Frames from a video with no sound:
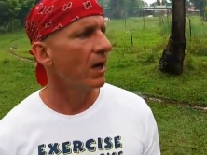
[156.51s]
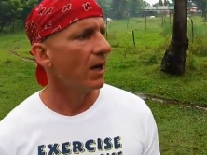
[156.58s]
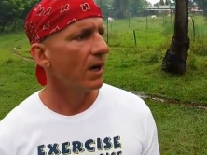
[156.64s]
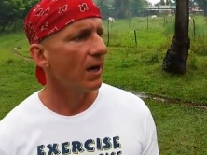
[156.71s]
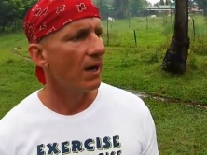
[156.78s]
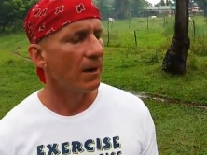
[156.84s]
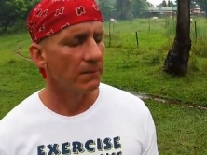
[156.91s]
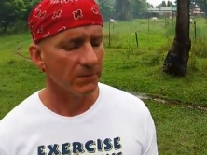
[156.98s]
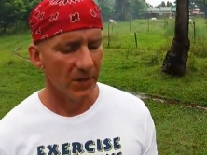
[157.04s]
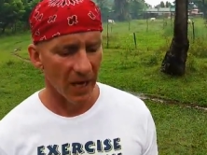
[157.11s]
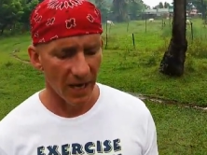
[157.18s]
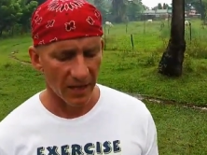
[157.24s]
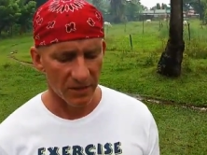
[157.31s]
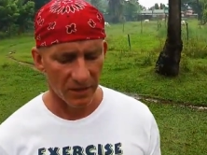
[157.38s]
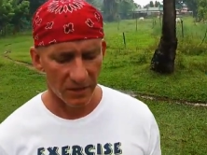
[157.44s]
Um,
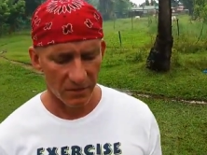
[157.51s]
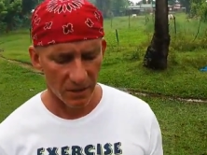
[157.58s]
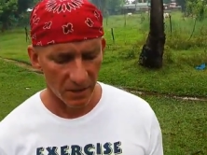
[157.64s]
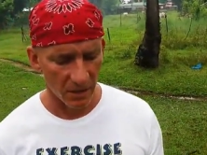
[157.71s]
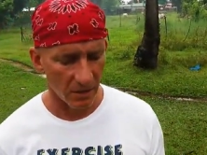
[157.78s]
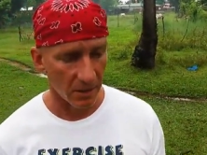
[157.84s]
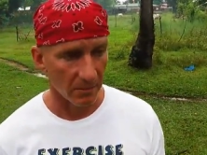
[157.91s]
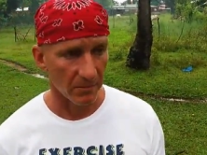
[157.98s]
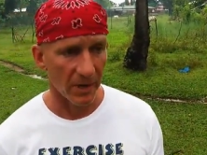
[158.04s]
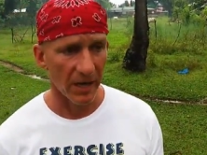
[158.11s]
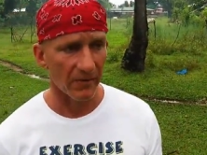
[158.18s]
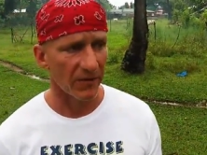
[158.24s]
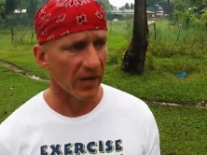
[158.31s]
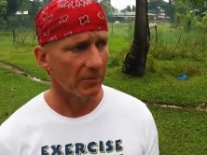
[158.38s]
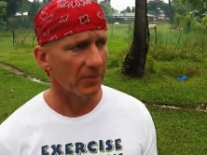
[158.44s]
guys, you know, that
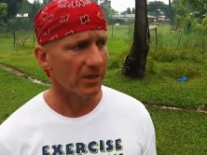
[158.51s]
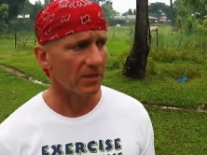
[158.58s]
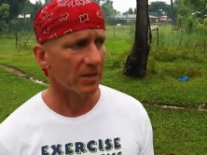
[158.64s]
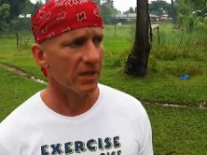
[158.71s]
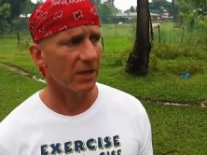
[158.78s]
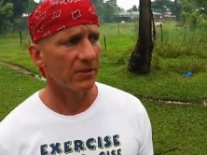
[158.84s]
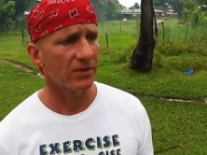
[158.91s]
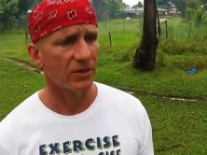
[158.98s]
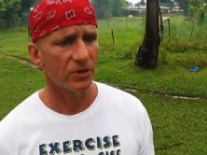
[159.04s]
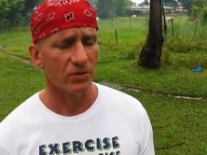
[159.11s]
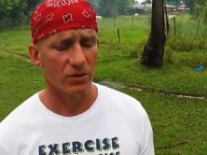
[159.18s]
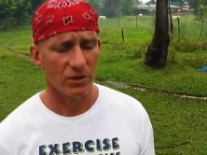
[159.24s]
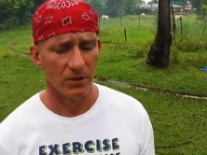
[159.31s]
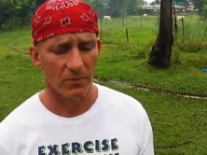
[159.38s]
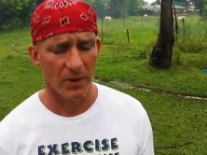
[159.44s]
might have had mental health
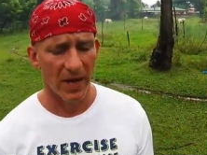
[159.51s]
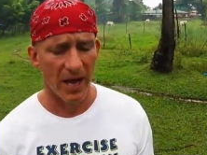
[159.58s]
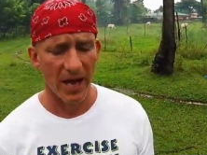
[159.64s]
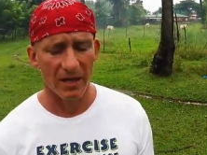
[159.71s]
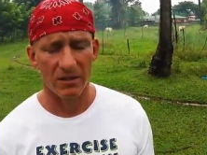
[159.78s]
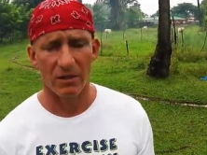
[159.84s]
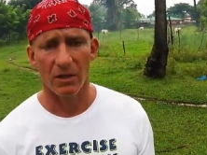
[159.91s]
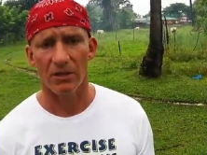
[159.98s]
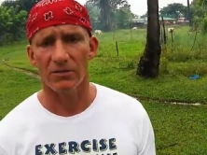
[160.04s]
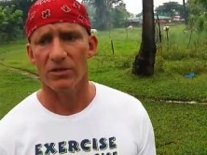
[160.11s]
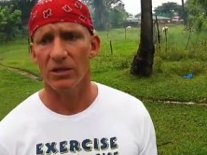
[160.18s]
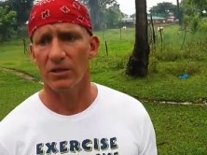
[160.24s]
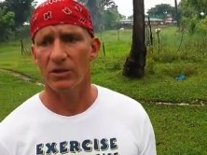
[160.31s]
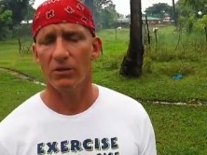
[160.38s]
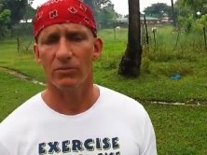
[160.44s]
issues in the past. All of a
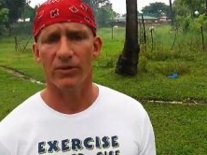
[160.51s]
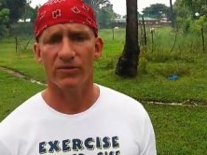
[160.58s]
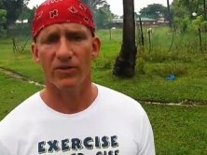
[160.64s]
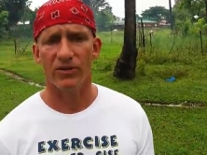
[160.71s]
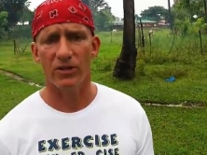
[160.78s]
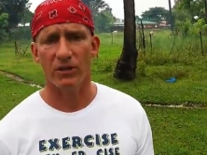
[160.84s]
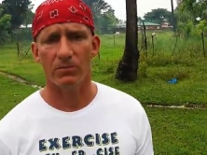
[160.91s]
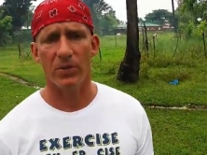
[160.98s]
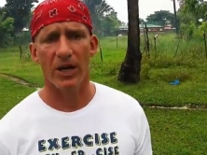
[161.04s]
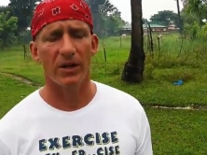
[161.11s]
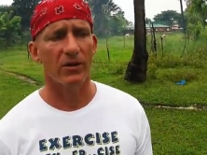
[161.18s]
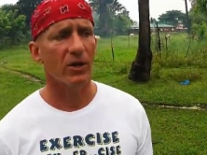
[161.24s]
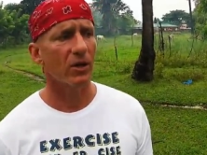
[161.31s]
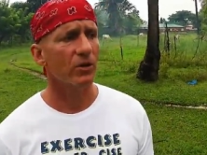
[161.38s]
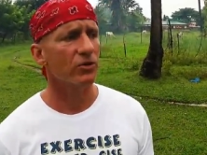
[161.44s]
sudden they're revisited by
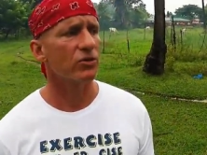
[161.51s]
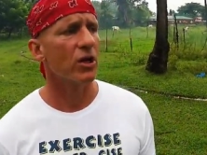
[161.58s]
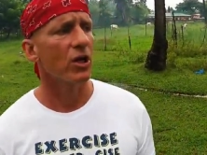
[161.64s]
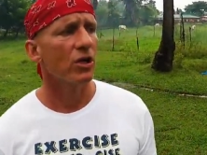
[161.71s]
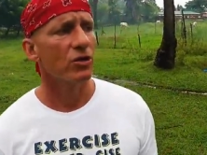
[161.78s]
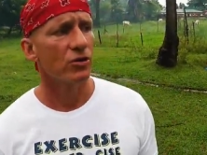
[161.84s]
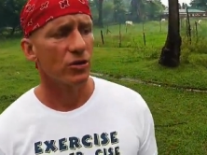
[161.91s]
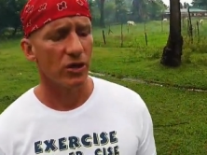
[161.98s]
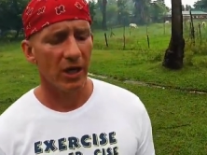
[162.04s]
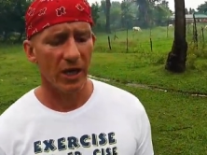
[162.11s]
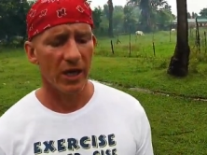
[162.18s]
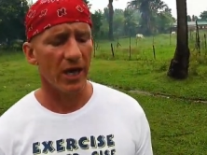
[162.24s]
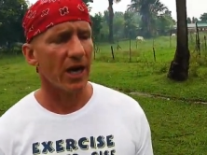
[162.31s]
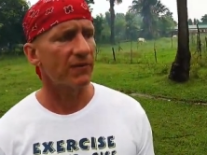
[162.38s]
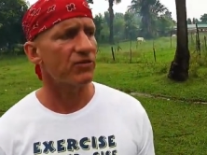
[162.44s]
those. So you
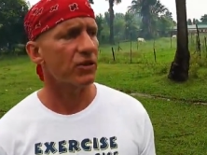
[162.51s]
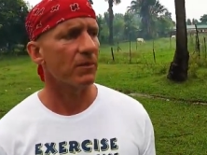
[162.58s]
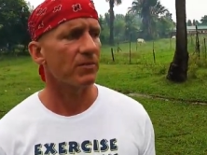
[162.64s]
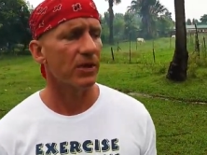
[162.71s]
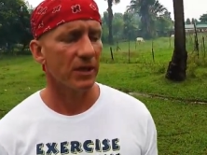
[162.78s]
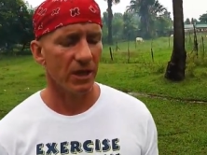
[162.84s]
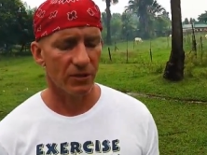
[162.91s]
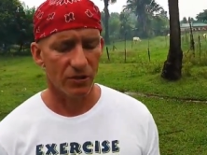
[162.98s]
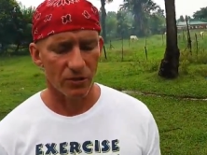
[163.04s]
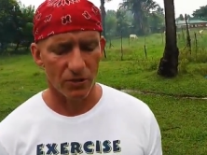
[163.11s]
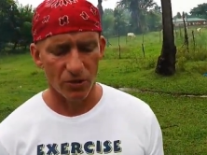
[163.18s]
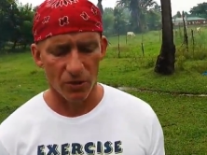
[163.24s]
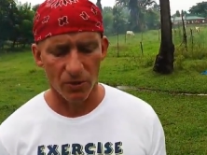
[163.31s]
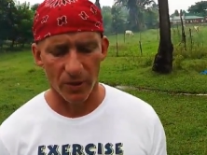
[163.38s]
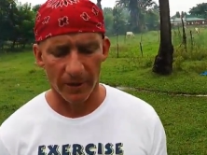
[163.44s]
got to have something that you're
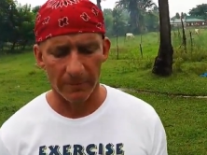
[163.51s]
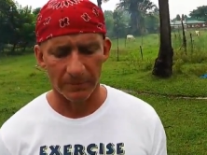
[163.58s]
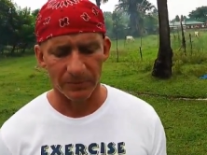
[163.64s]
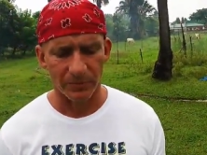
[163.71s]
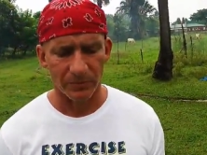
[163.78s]
doing.